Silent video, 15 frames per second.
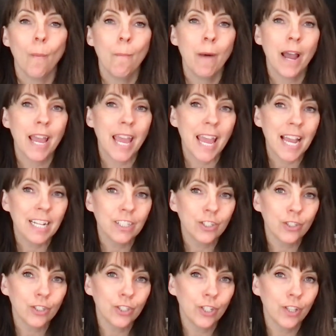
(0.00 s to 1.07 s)
my
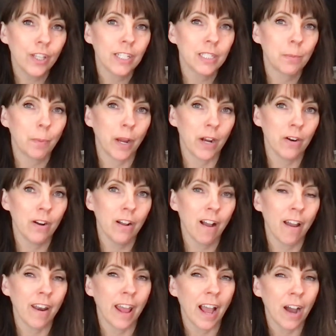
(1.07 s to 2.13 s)
answer to this parent
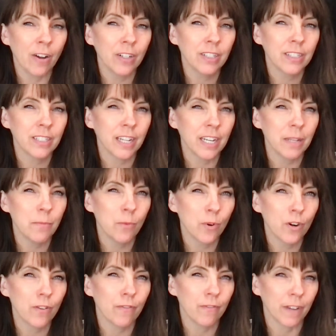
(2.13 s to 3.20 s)
on how to study
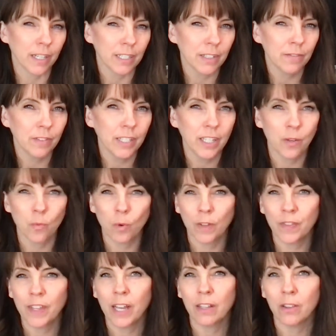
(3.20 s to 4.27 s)
more effectively and
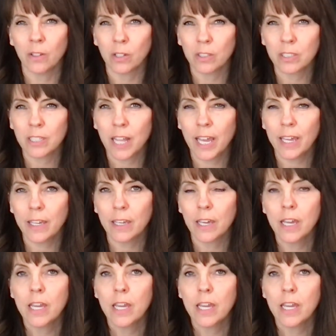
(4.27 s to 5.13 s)
what that looks like